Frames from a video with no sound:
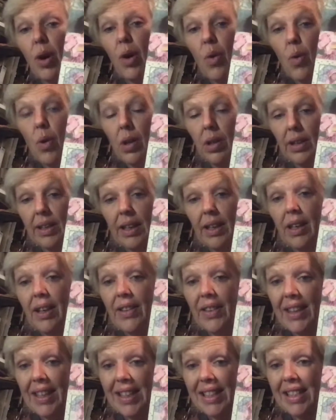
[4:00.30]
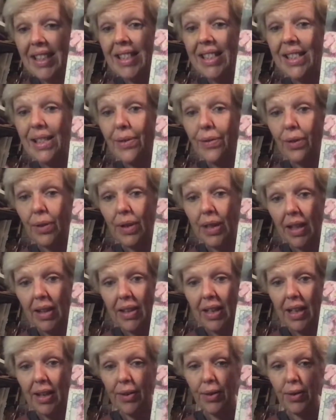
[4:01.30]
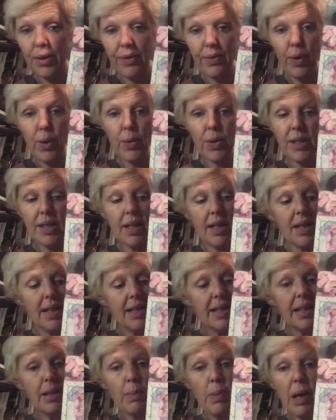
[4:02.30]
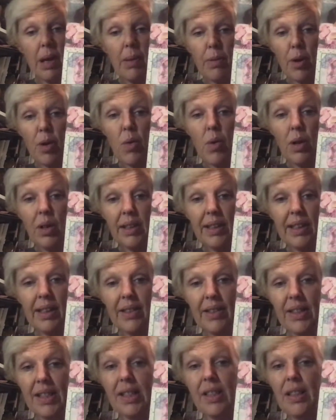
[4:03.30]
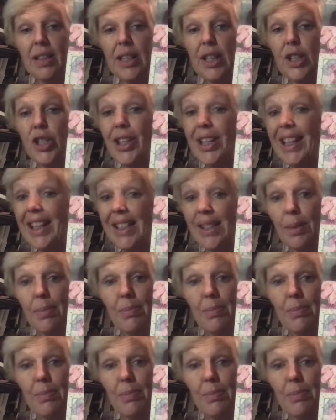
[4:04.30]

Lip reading: quality on this is different than the others, folks. The paper quality on this collection is